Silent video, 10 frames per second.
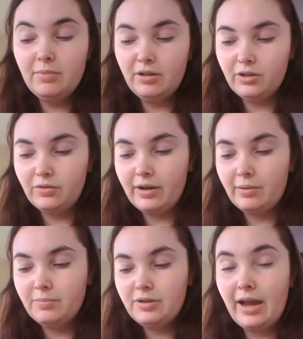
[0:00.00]

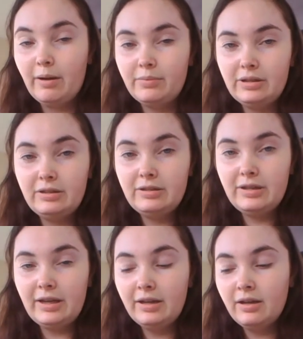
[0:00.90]
milligrams I would need to
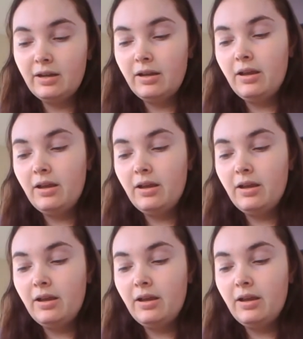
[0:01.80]
take.